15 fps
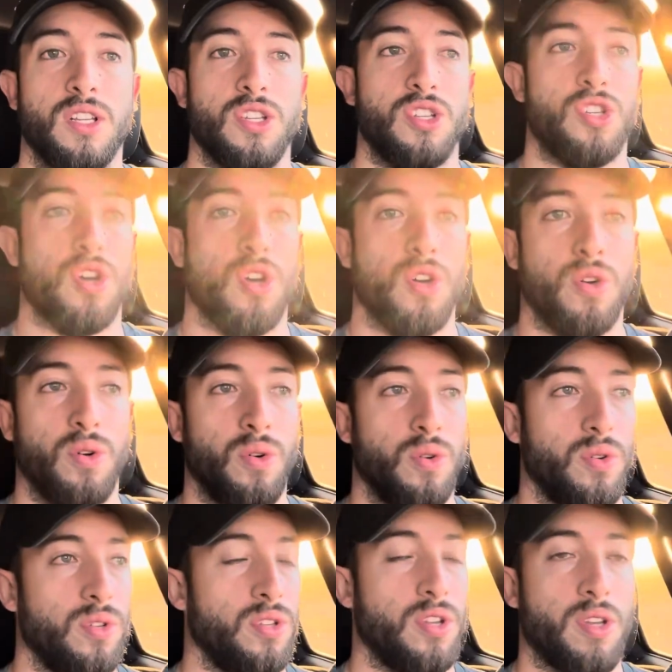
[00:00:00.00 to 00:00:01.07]
So
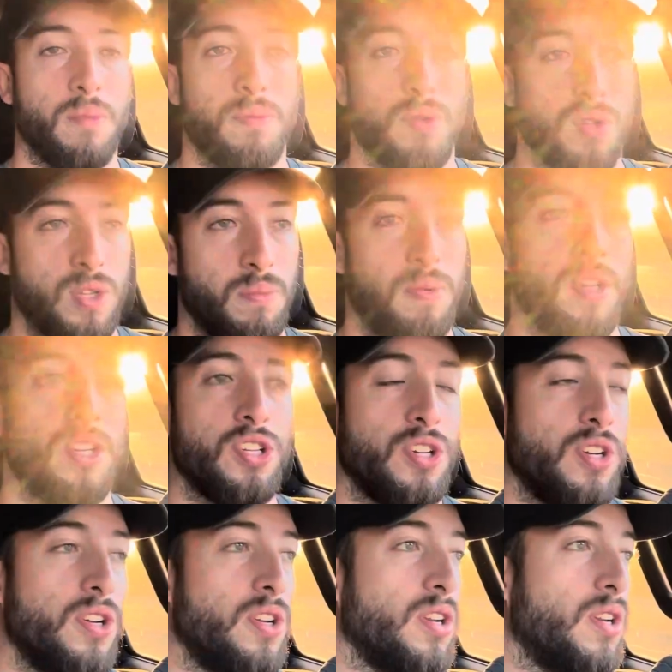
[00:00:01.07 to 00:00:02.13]
you can post a
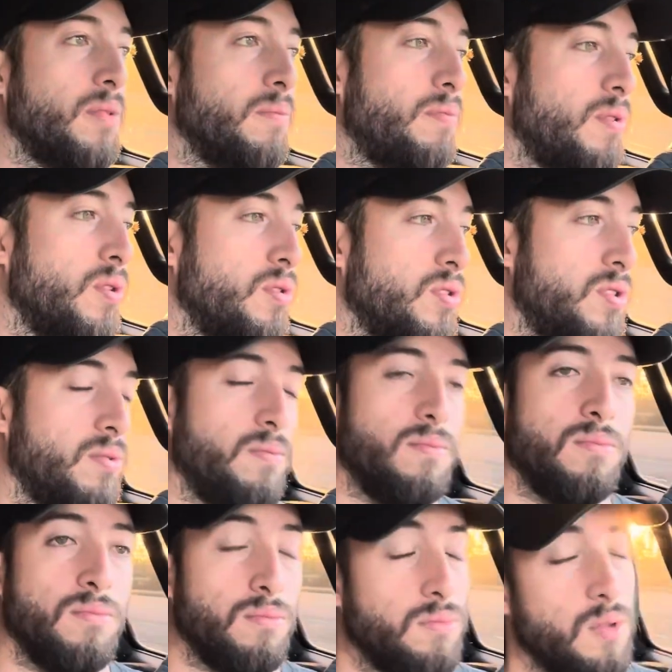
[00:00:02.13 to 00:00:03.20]
picture, you can post
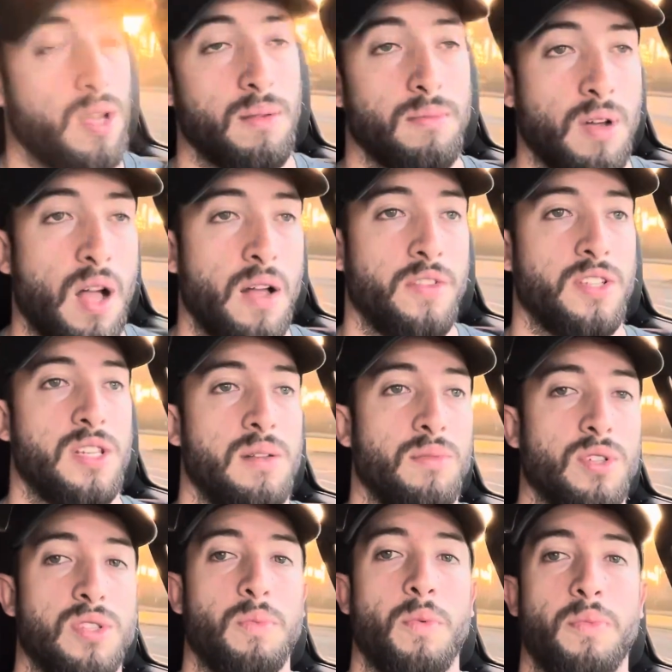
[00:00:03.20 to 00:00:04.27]
obviously
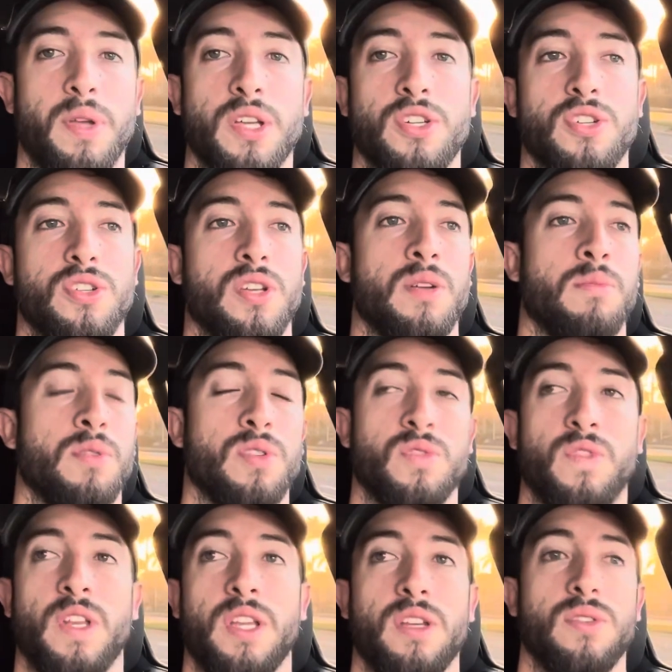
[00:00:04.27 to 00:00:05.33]
multiple pictures, you can post
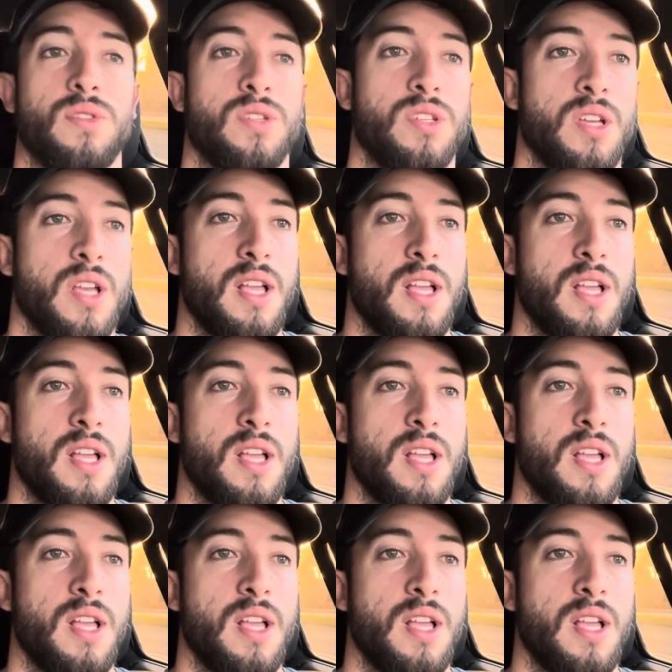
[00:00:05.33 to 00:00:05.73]
videos,